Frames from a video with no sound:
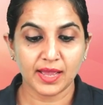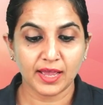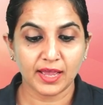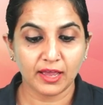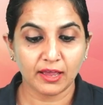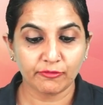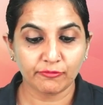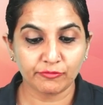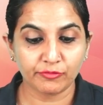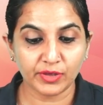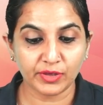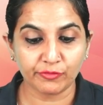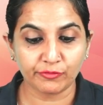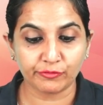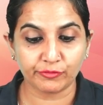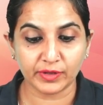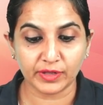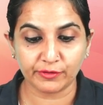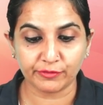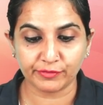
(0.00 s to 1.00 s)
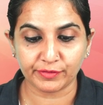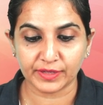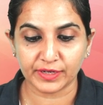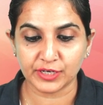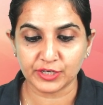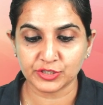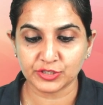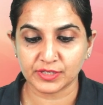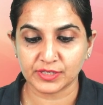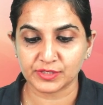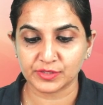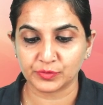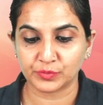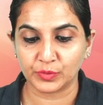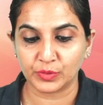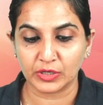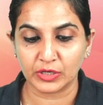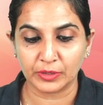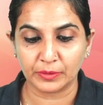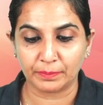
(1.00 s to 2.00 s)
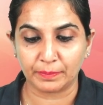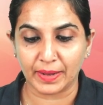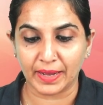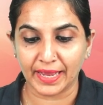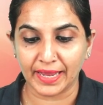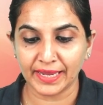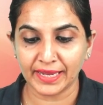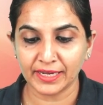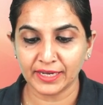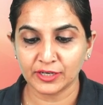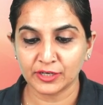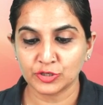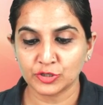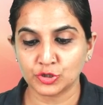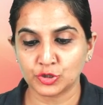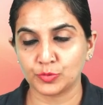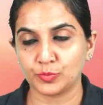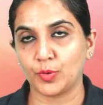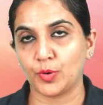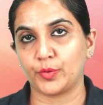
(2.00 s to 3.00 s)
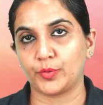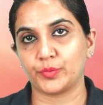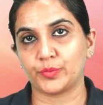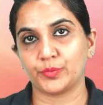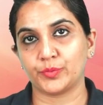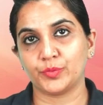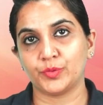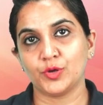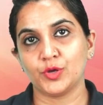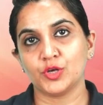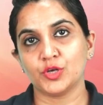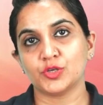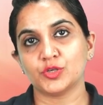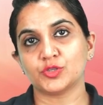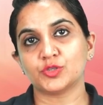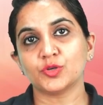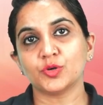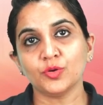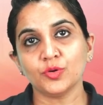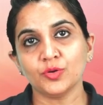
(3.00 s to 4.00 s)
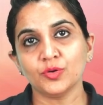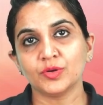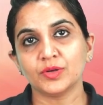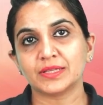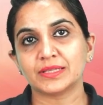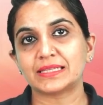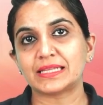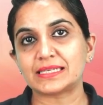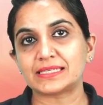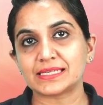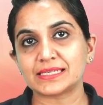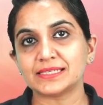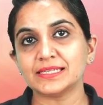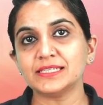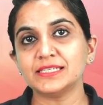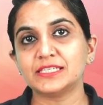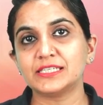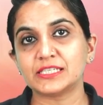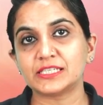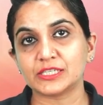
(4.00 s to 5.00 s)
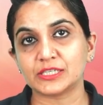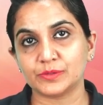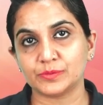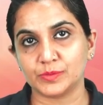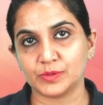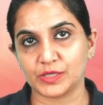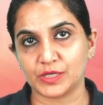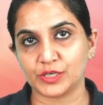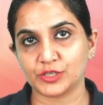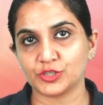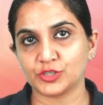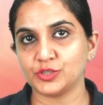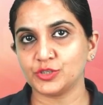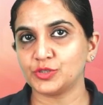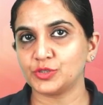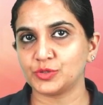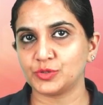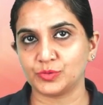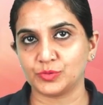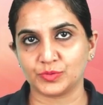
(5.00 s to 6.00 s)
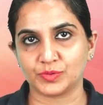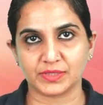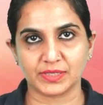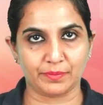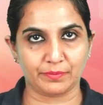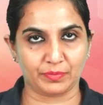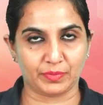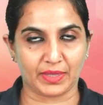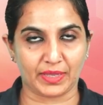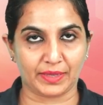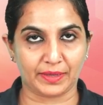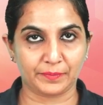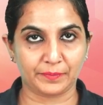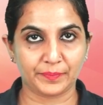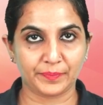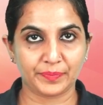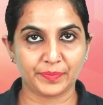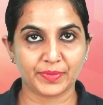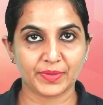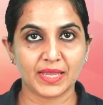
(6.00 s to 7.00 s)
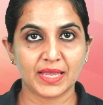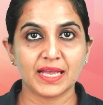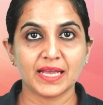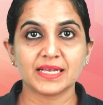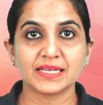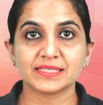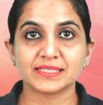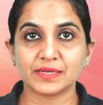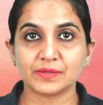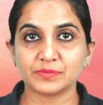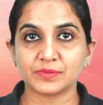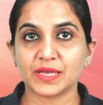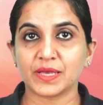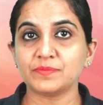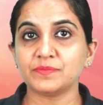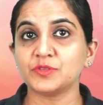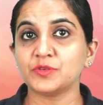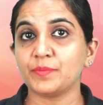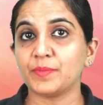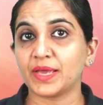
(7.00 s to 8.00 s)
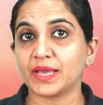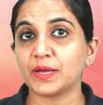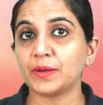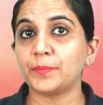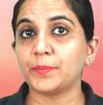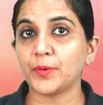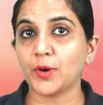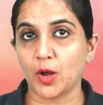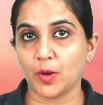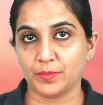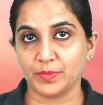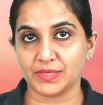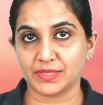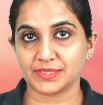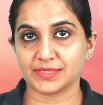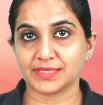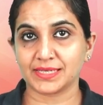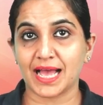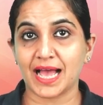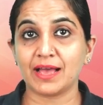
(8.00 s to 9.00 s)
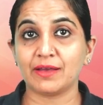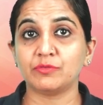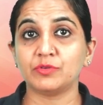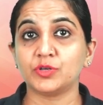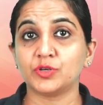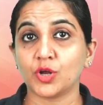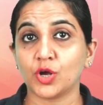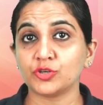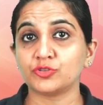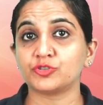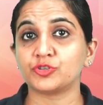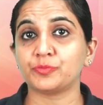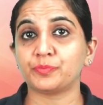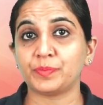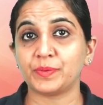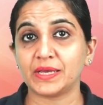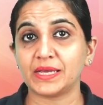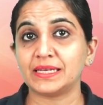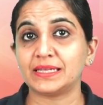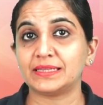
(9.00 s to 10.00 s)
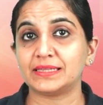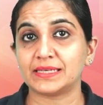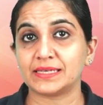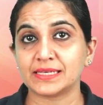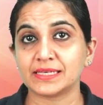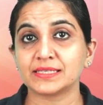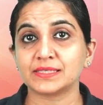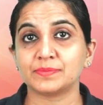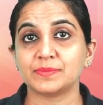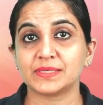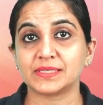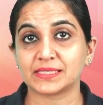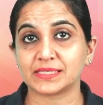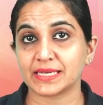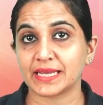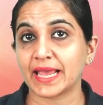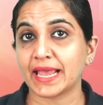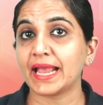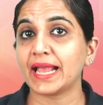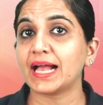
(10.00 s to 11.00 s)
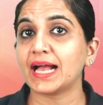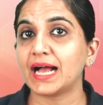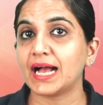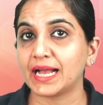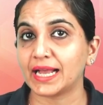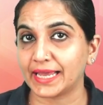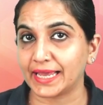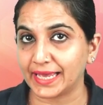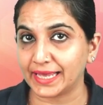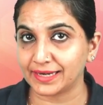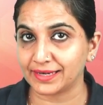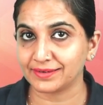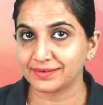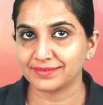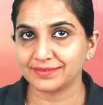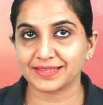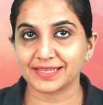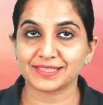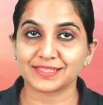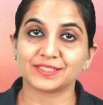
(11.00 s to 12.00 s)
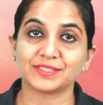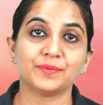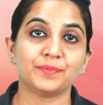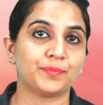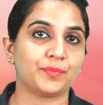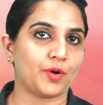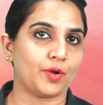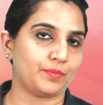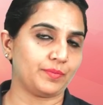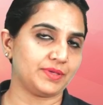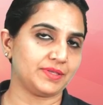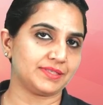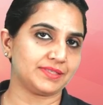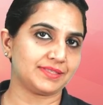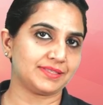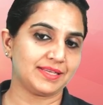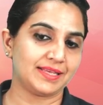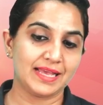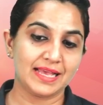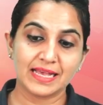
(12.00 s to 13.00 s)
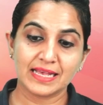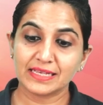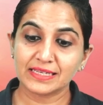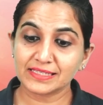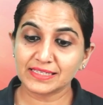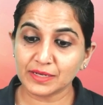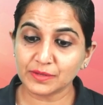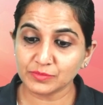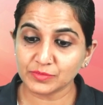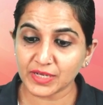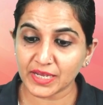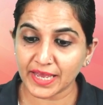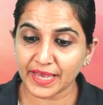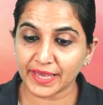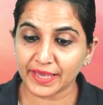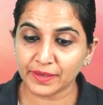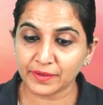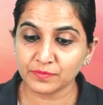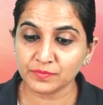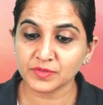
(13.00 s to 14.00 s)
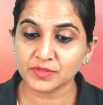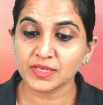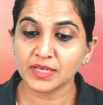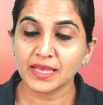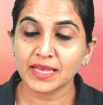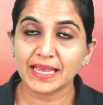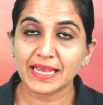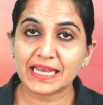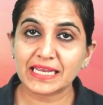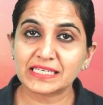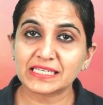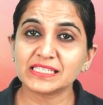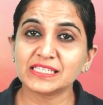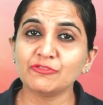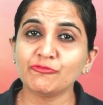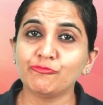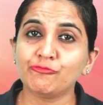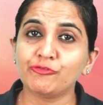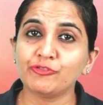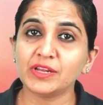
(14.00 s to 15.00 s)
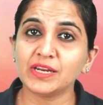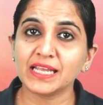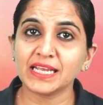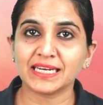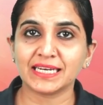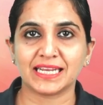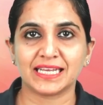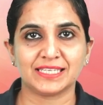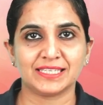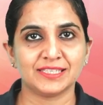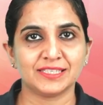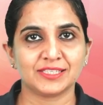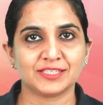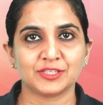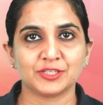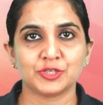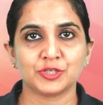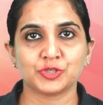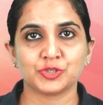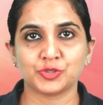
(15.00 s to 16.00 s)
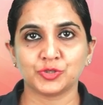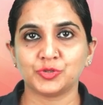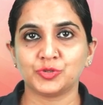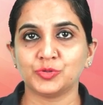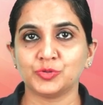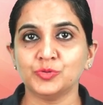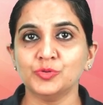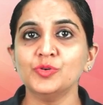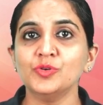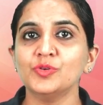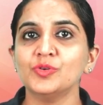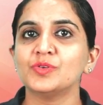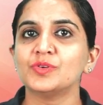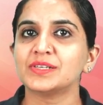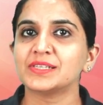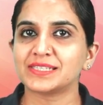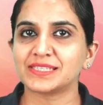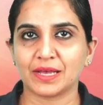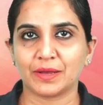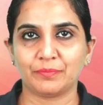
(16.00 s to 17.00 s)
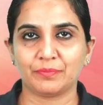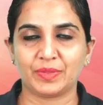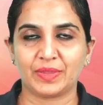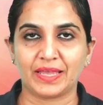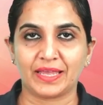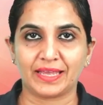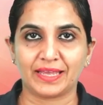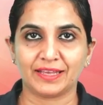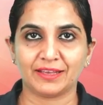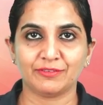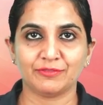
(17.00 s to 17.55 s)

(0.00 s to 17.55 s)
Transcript: We will finish this work by tomorrow. So, this is a determination to do something. Sometimes you make a promise, I will not repeat this mistake again. That's a promise. Sometimes it is a willingness to do something.